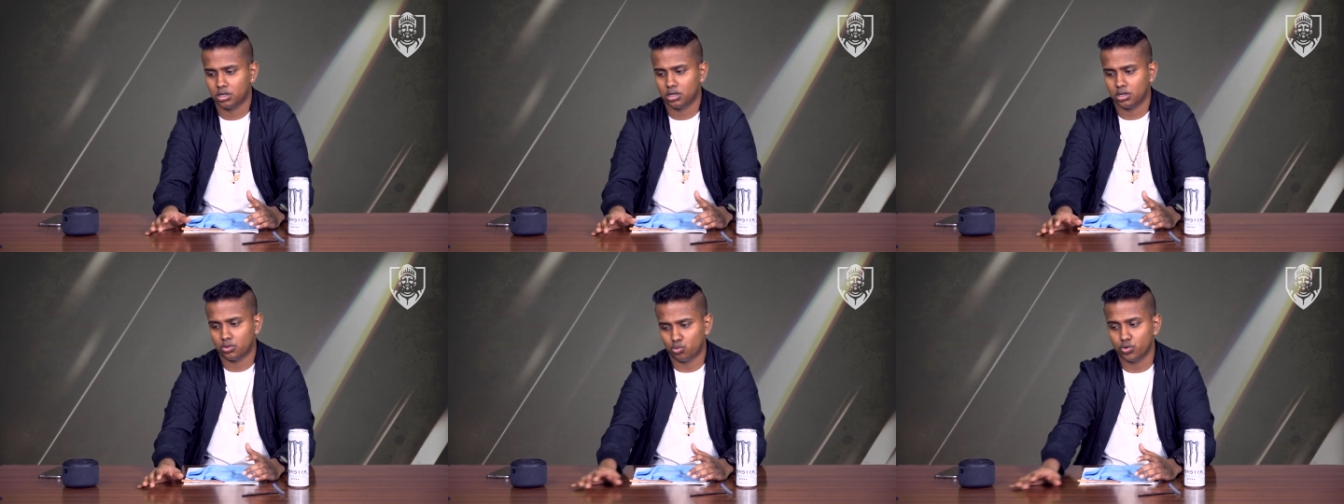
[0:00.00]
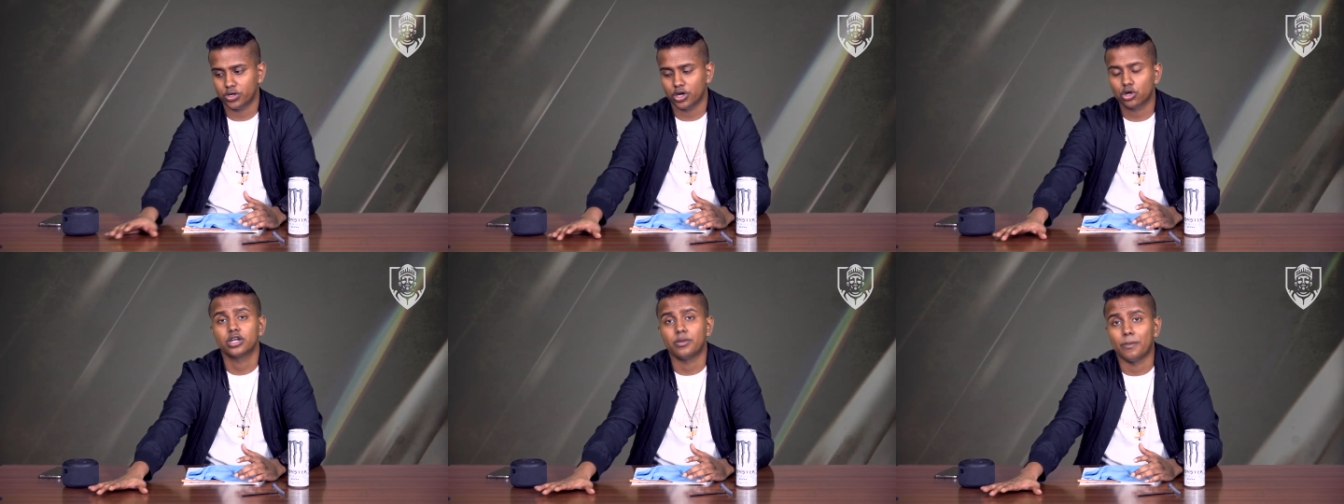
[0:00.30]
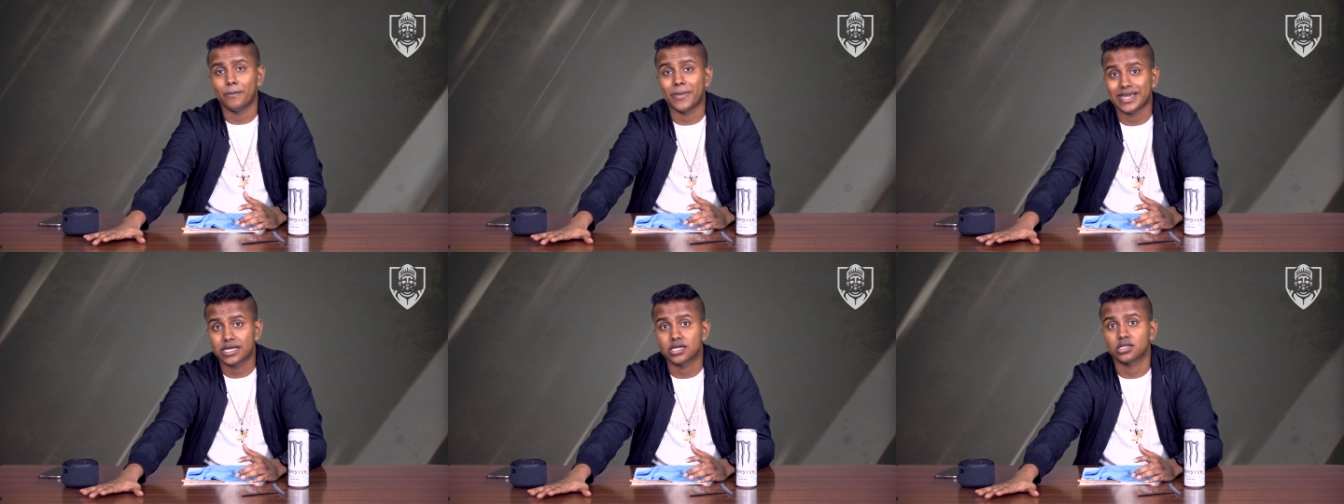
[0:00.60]
We are going to
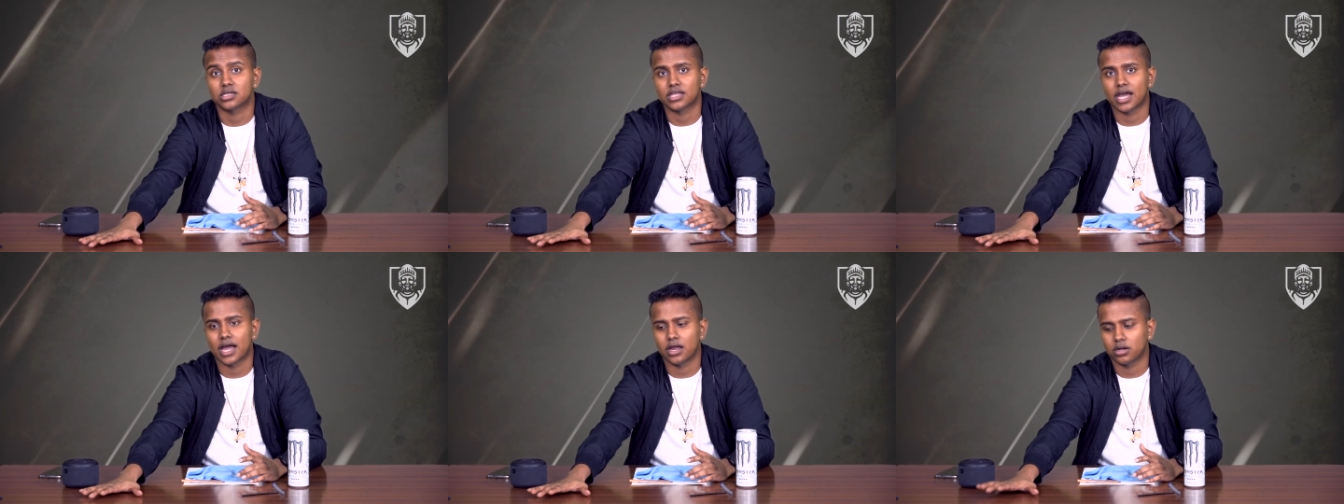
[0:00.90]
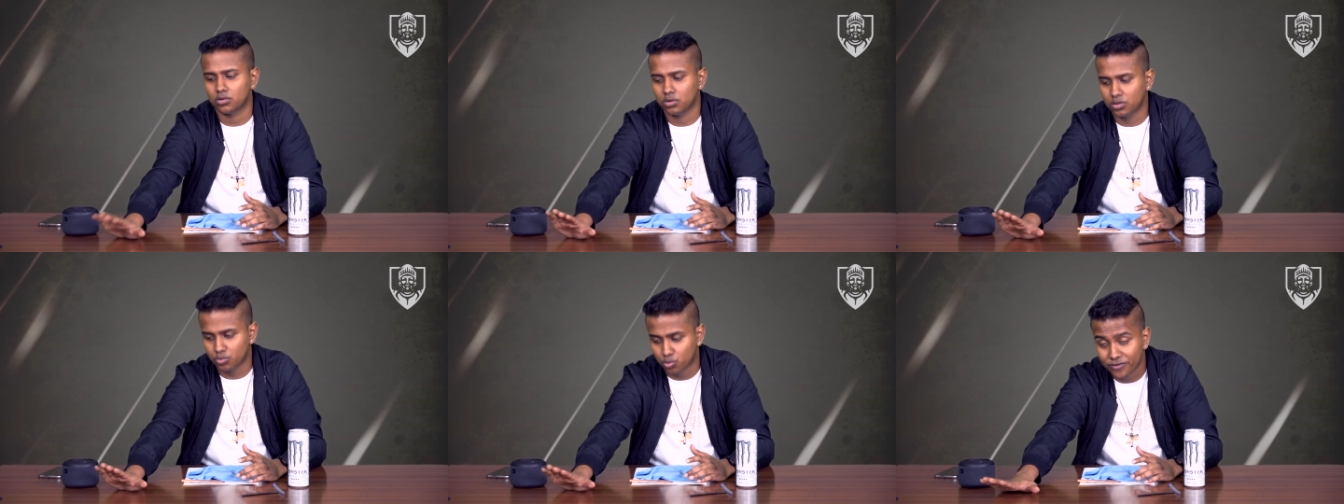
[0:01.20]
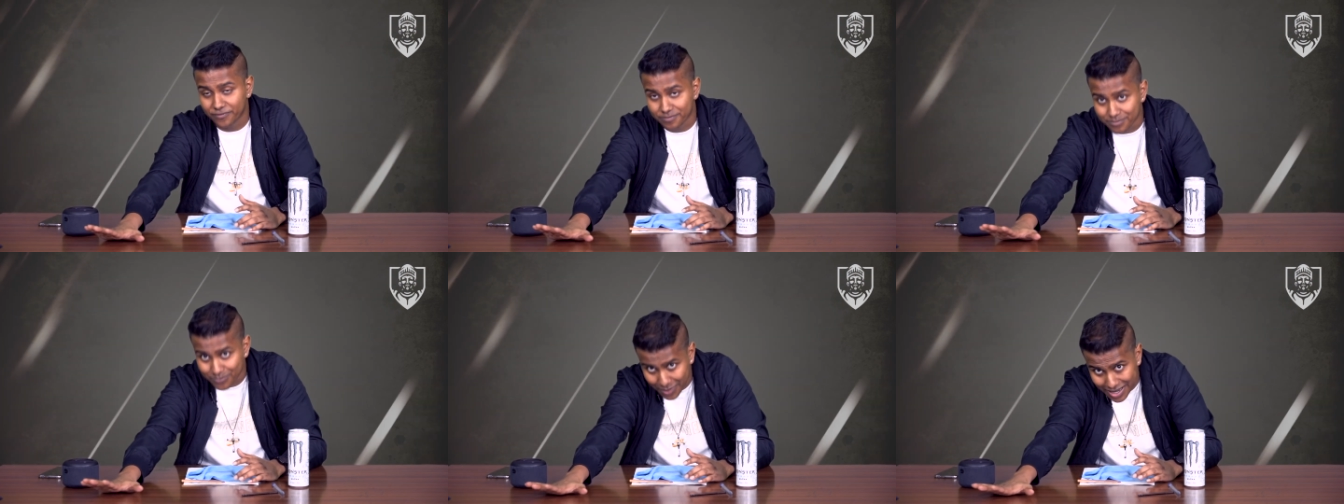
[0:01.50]
make it that.
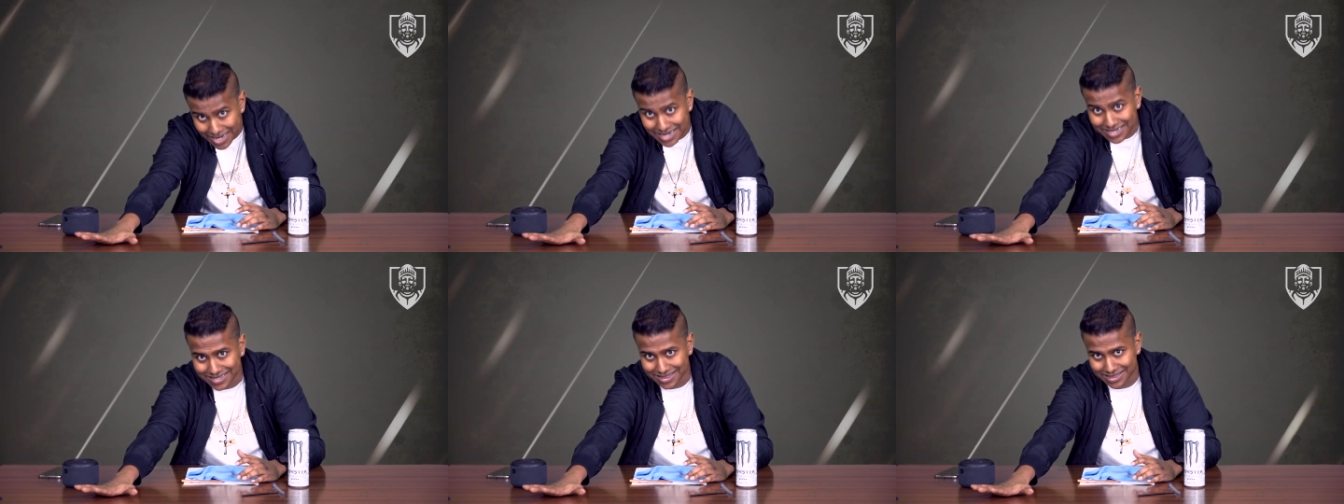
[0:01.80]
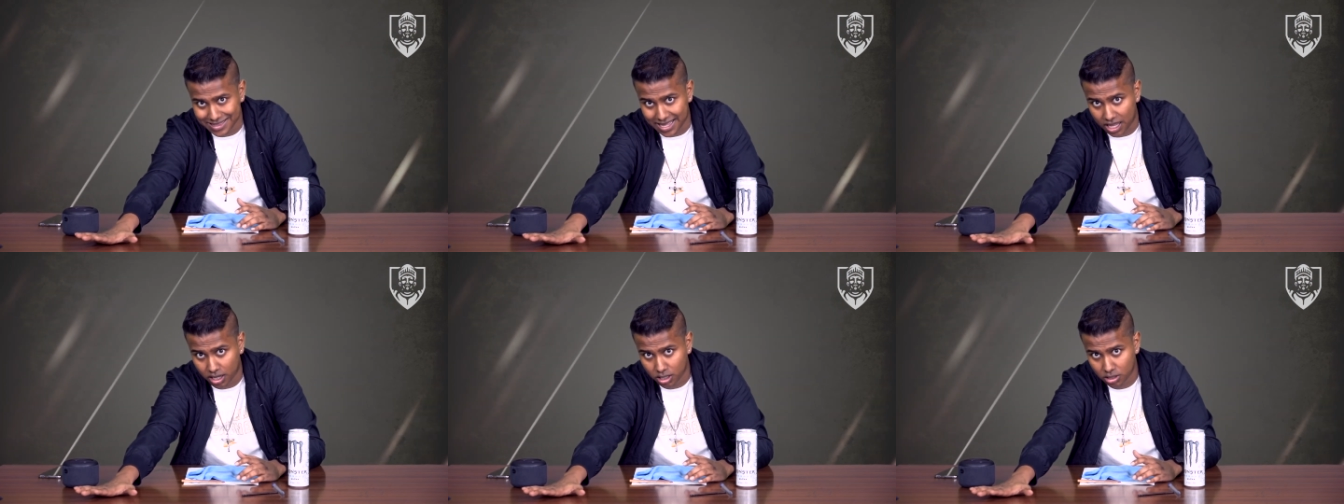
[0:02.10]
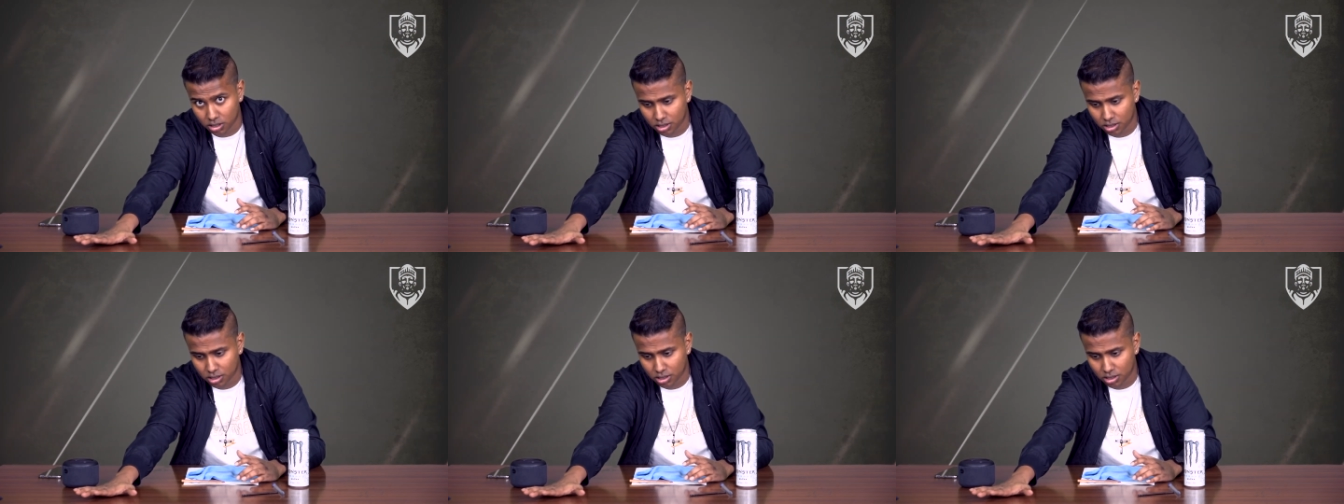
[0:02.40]
We've made it that.